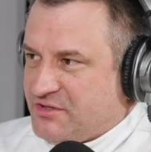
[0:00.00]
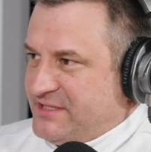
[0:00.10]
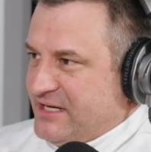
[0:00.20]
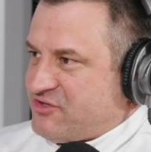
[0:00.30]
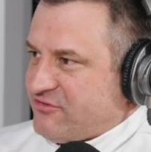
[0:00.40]
are
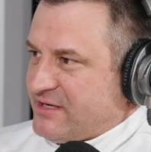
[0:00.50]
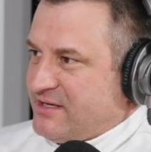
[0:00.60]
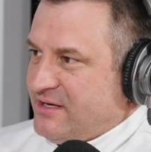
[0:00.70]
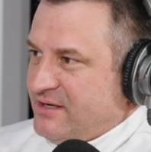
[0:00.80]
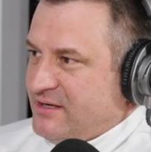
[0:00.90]

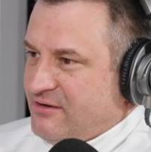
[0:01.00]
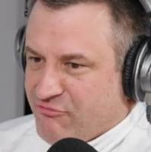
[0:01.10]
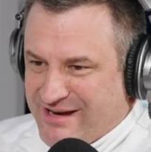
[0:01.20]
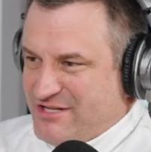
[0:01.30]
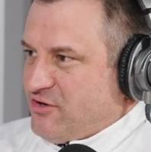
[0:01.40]
district
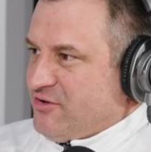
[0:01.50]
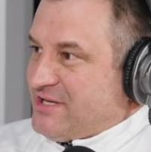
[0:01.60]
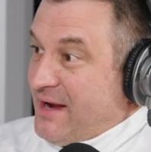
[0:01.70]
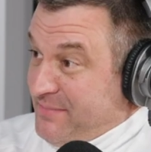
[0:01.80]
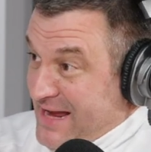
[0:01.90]
regional
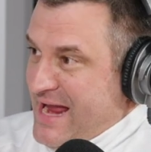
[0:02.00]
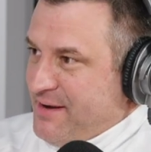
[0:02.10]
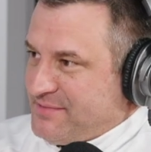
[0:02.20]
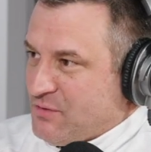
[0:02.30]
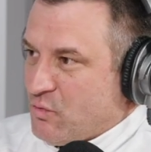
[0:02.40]
type games that